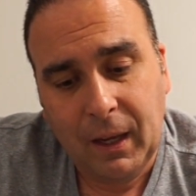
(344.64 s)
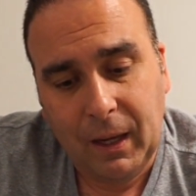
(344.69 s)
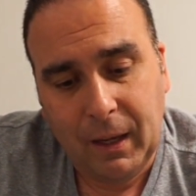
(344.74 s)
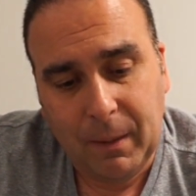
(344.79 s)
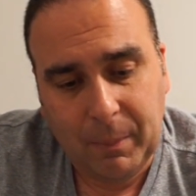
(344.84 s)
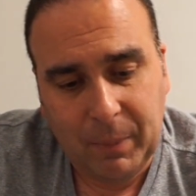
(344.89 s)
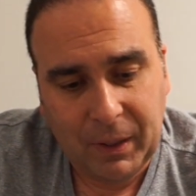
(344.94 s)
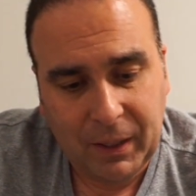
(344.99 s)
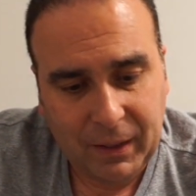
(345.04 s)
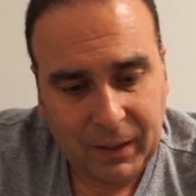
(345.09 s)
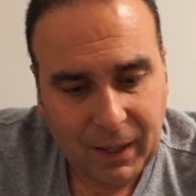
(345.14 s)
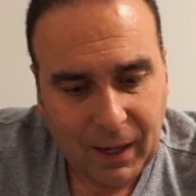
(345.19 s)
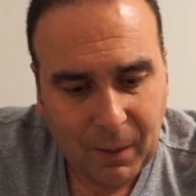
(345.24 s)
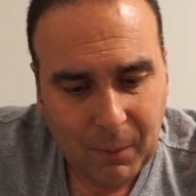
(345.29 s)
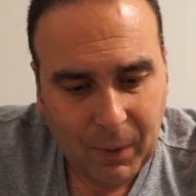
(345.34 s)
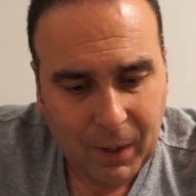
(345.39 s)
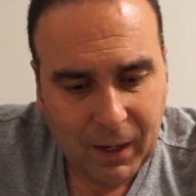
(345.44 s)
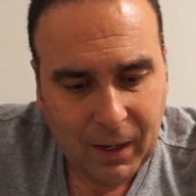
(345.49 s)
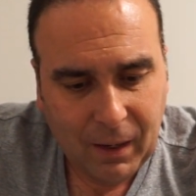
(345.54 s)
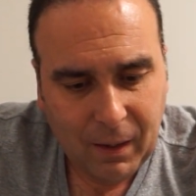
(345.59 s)
and play it that
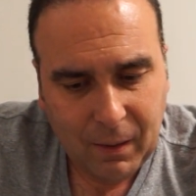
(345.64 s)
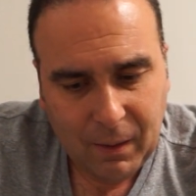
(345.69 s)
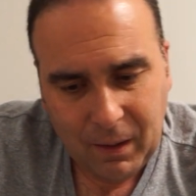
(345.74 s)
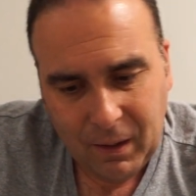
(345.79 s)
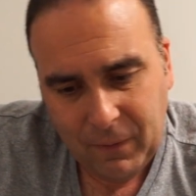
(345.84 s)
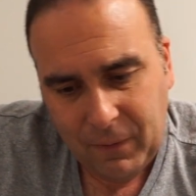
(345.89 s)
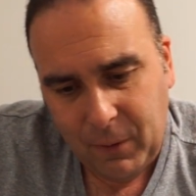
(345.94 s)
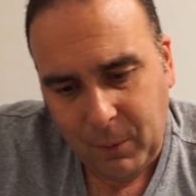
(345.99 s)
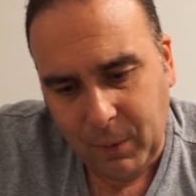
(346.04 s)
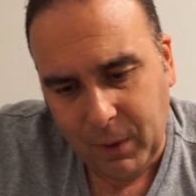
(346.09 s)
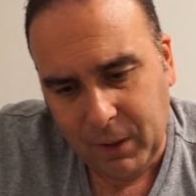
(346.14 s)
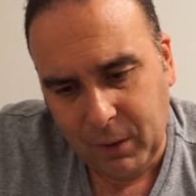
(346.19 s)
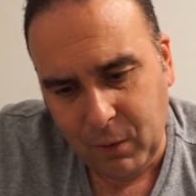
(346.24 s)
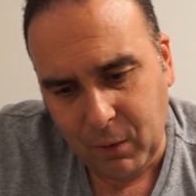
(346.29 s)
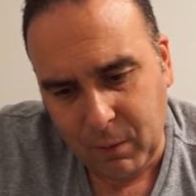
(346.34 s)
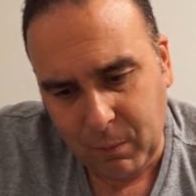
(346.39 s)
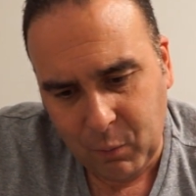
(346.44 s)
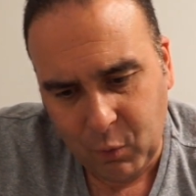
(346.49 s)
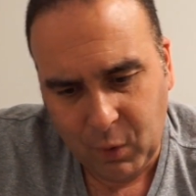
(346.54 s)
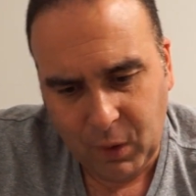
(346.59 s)
way. If you want to
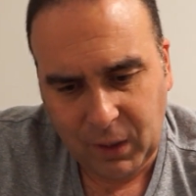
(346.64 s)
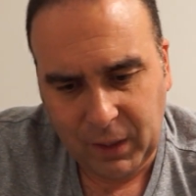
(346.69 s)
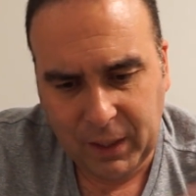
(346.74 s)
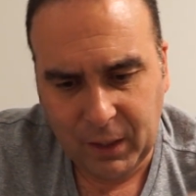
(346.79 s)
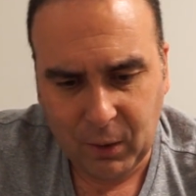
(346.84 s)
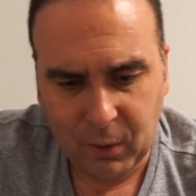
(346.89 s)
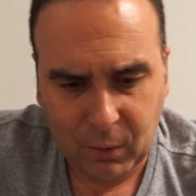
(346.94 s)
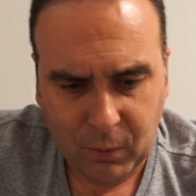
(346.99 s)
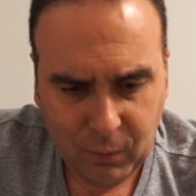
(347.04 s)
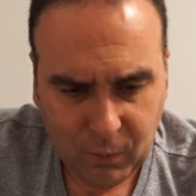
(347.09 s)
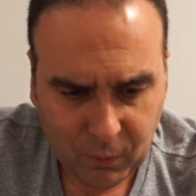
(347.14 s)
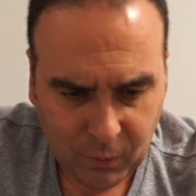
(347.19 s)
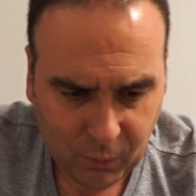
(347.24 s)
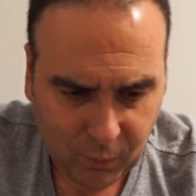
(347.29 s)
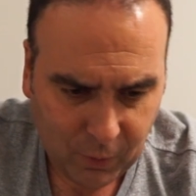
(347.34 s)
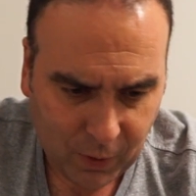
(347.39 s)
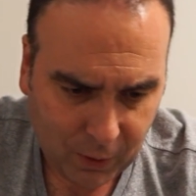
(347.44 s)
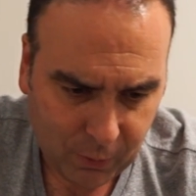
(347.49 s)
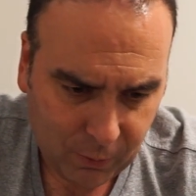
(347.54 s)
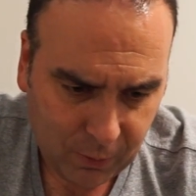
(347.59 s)
go a more legal
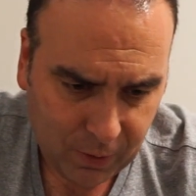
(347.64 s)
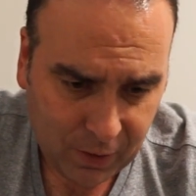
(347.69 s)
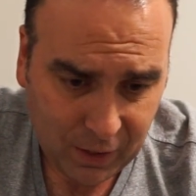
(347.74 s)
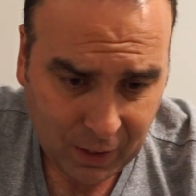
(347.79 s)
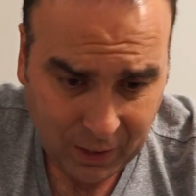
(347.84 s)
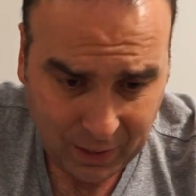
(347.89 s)
route,